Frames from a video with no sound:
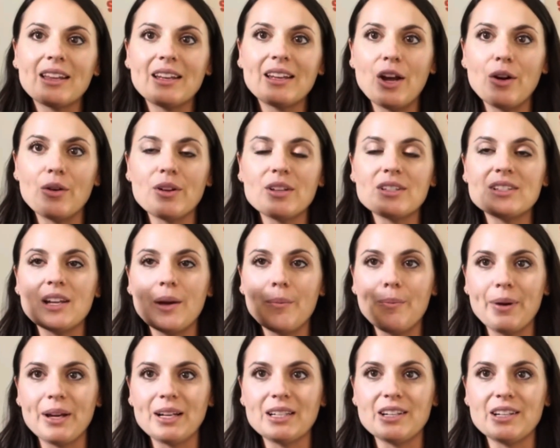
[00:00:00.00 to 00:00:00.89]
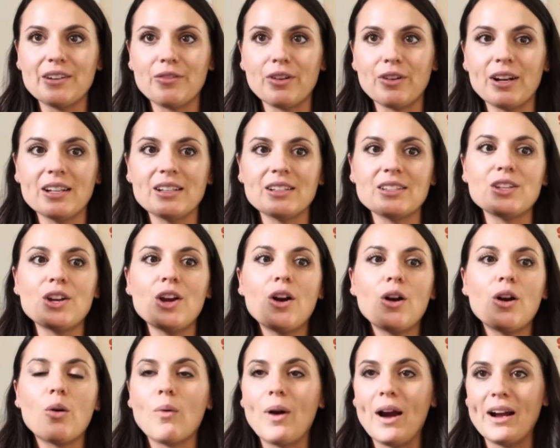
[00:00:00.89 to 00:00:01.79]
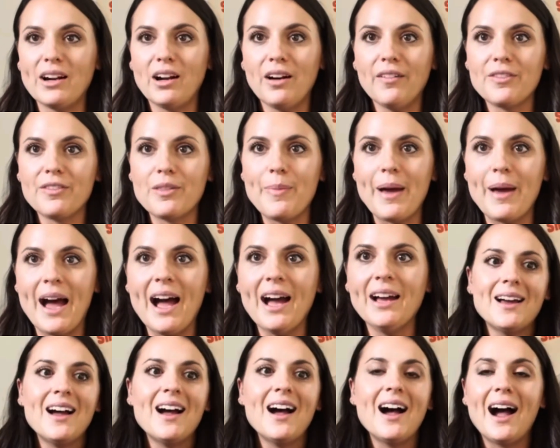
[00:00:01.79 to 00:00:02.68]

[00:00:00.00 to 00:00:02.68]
noticed a big difference right off the bat.